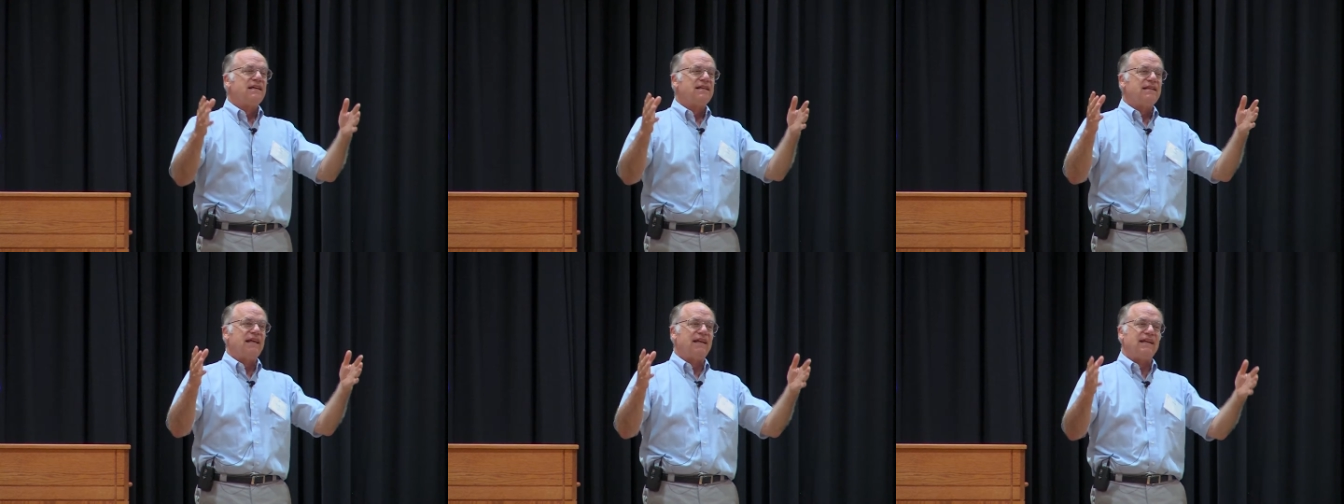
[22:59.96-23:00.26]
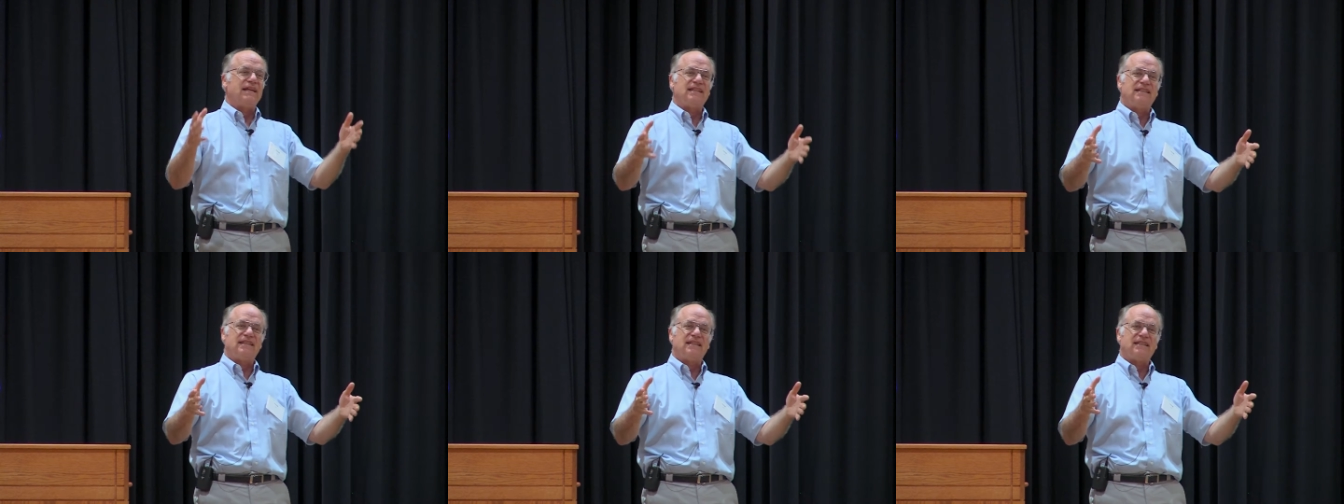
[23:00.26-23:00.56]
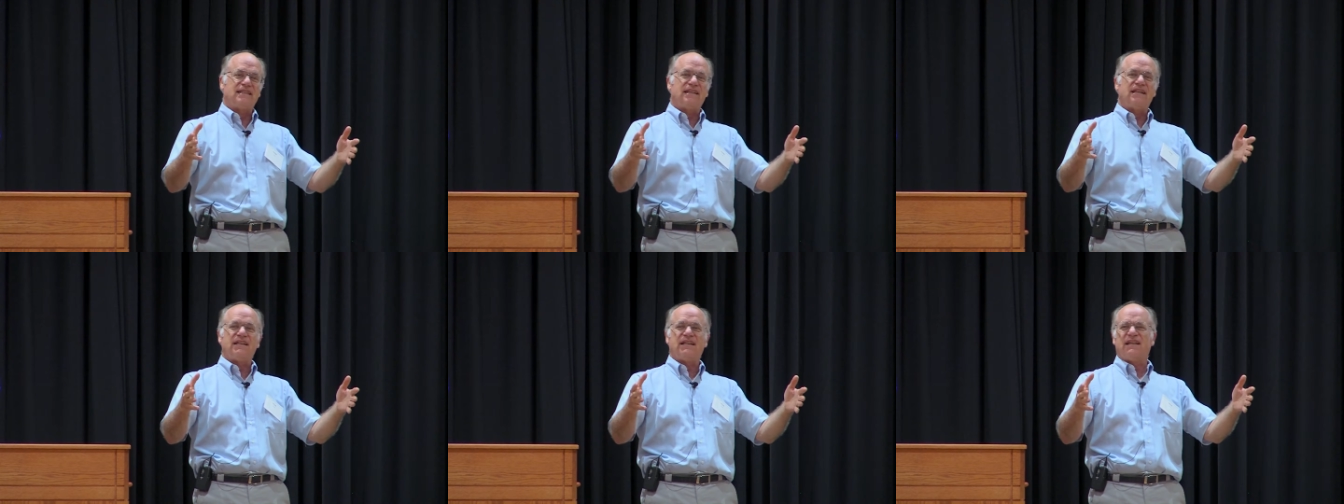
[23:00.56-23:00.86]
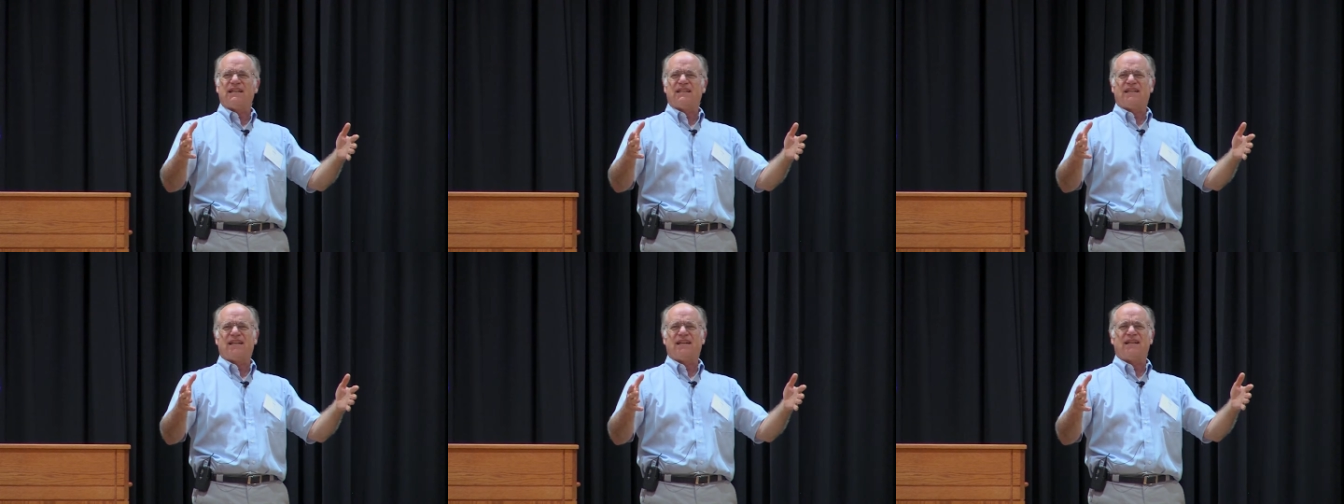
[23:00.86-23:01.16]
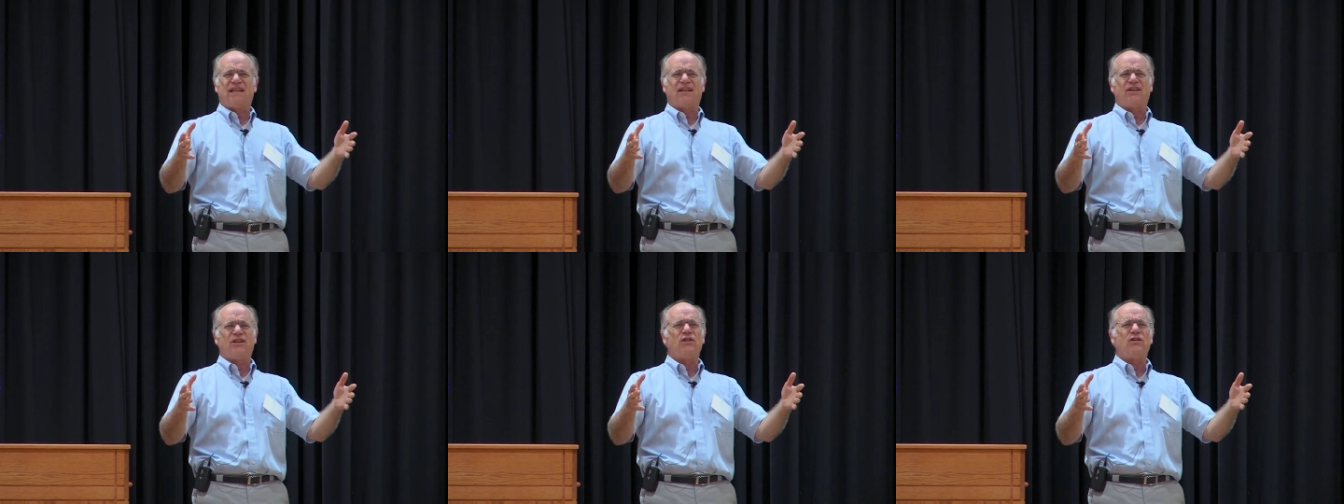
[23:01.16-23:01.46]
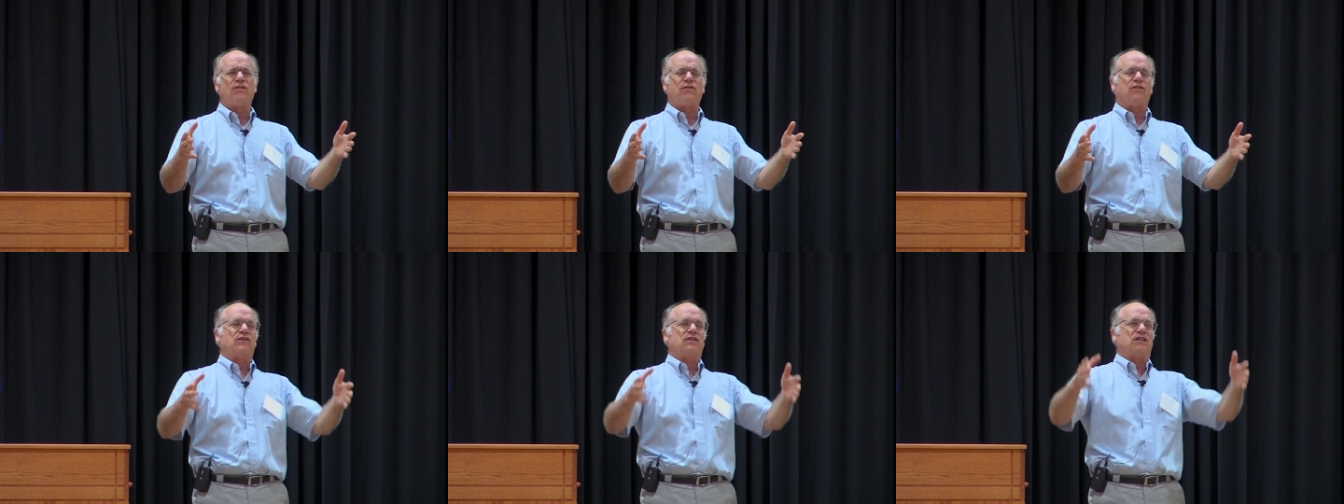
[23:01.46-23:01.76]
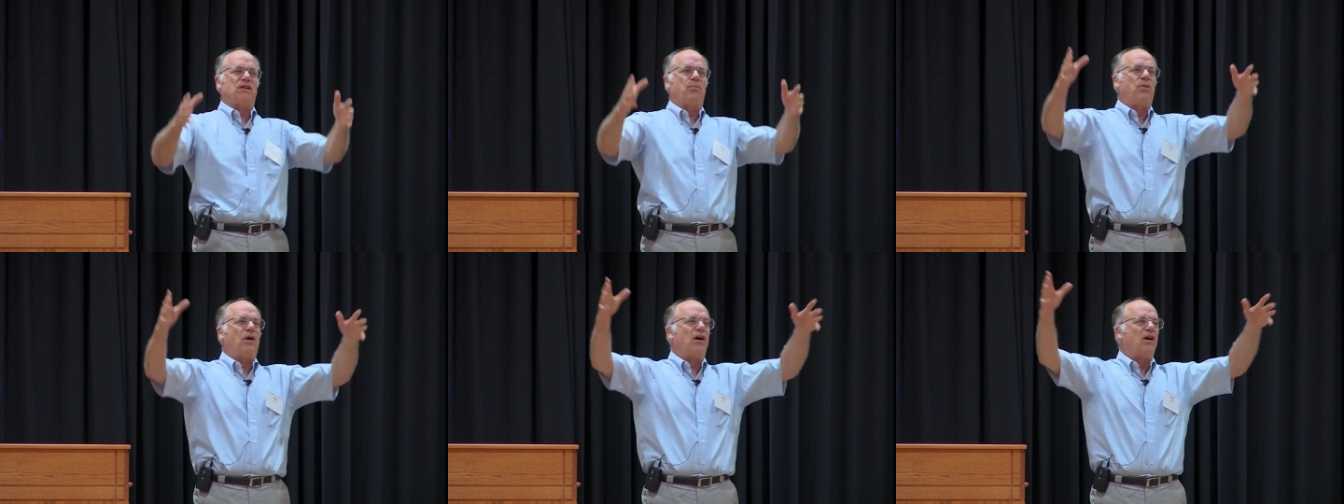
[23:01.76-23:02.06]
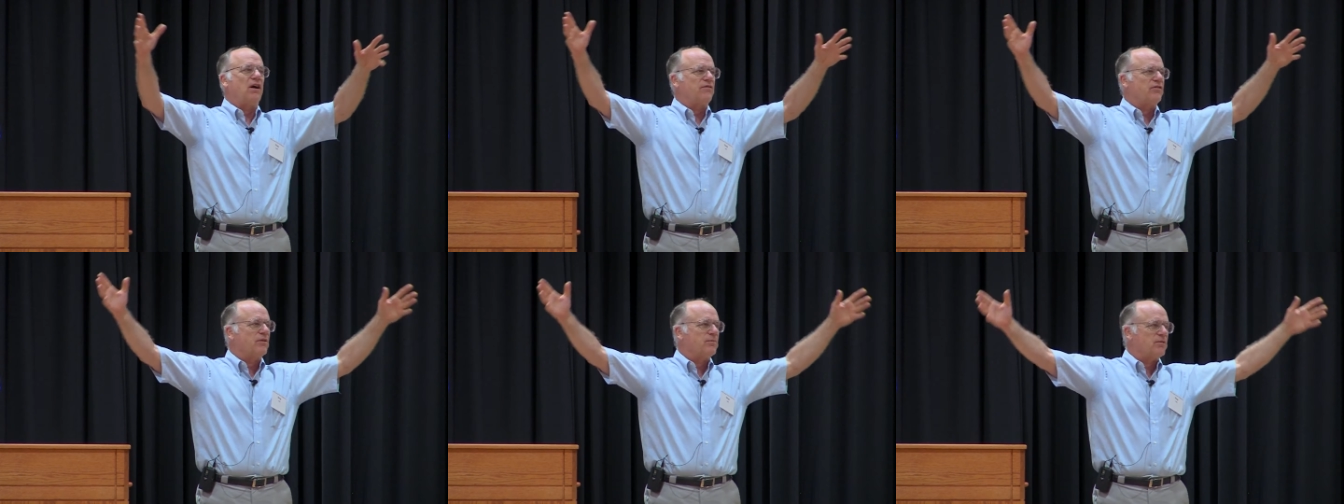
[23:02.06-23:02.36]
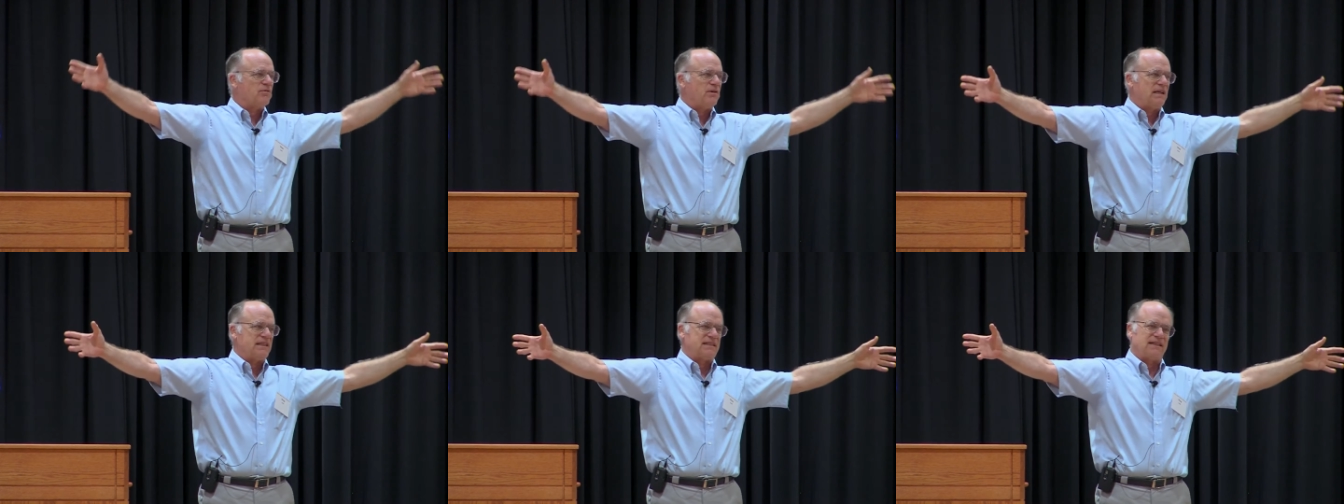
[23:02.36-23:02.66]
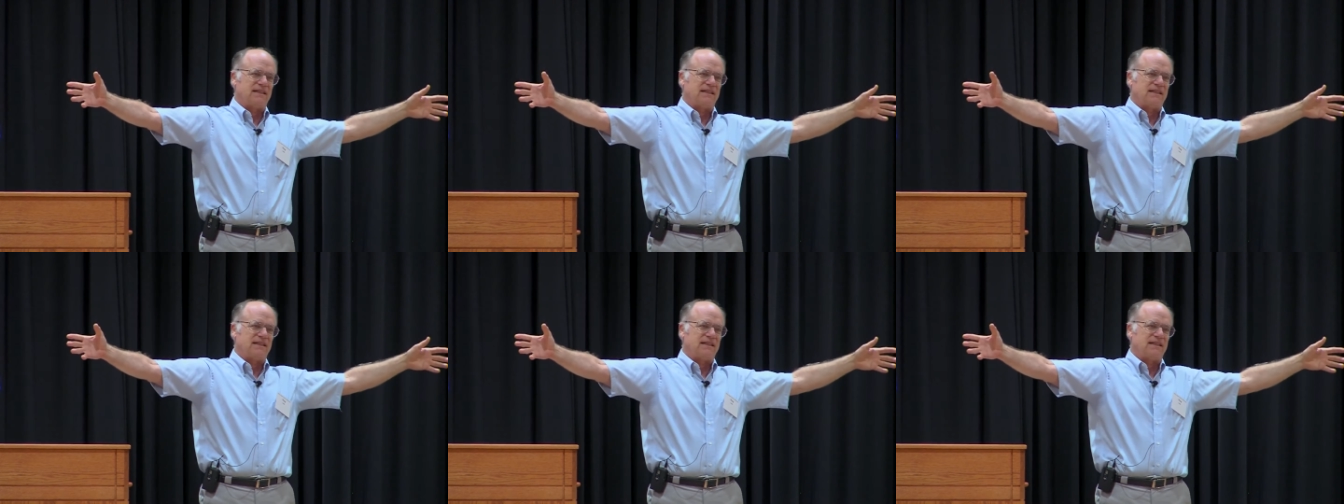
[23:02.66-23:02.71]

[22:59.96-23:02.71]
that existed in a universe apart from the rest